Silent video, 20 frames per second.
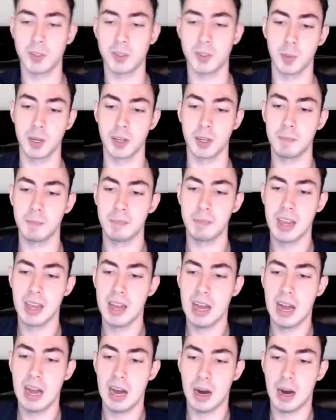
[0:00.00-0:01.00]
band.
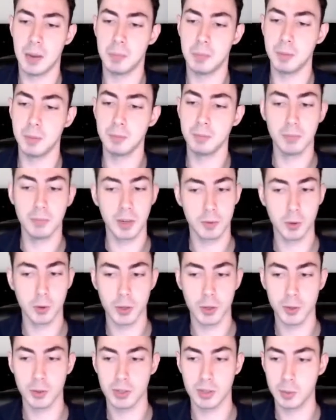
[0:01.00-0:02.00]
But of
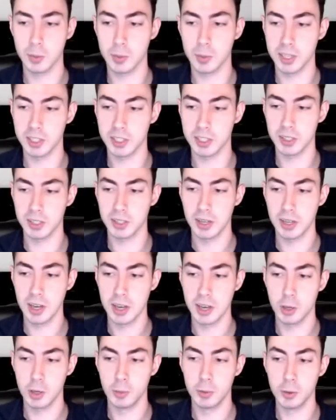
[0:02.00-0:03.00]
course, like we mentioned,
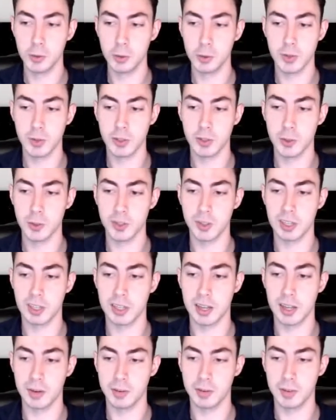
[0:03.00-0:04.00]
Bluetooth is used in a
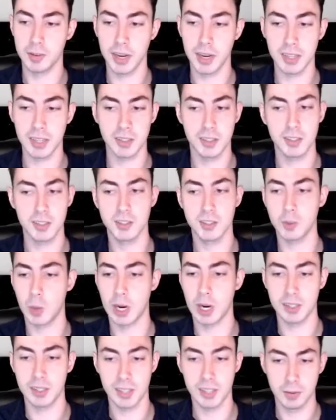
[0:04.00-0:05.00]
lot of devices,
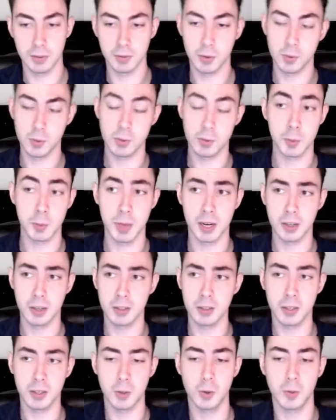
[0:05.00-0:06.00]
wireless headphones,
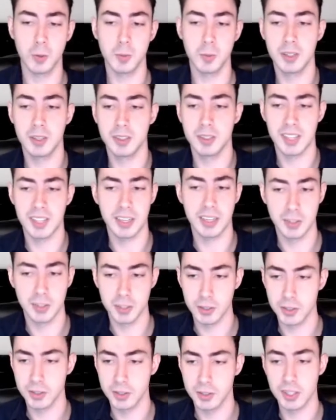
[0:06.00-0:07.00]
medical equipment,
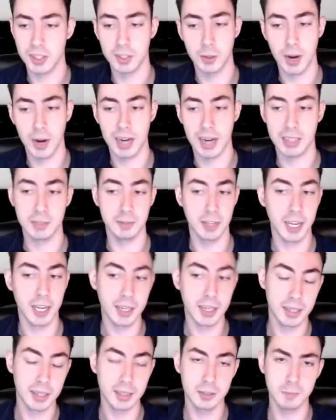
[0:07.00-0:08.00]
sensors, interactive
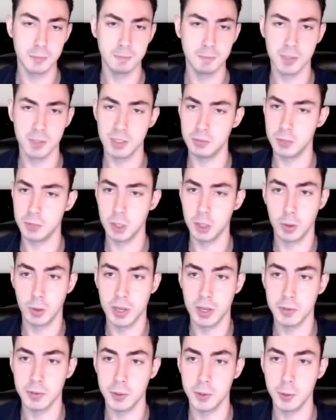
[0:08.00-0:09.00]
lighting,
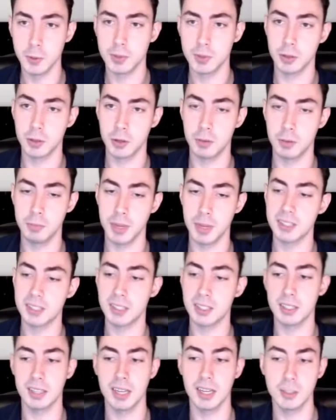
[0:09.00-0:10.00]
even used for
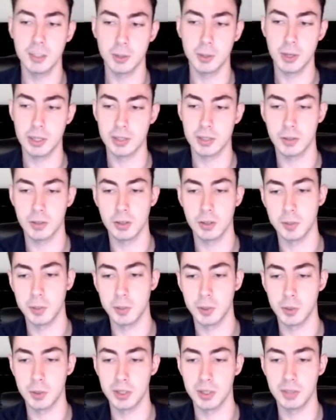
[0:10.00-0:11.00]
basic data transfers
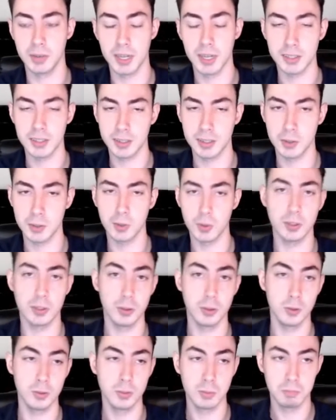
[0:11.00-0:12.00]
between devices. You can
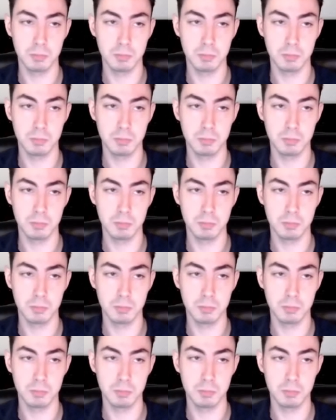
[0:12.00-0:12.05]
do